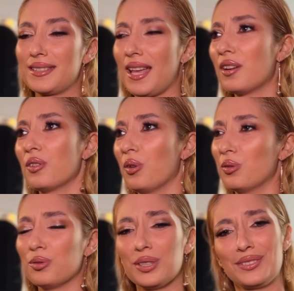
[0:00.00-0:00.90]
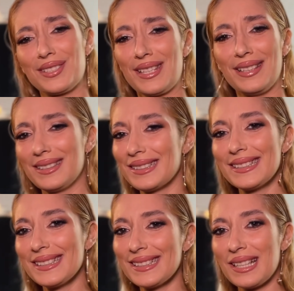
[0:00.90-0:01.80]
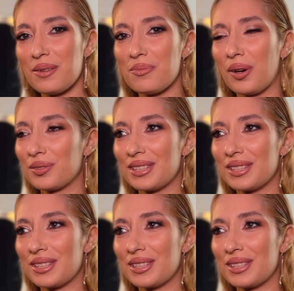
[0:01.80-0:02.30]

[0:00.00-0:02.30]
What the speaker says: I don't know what to say about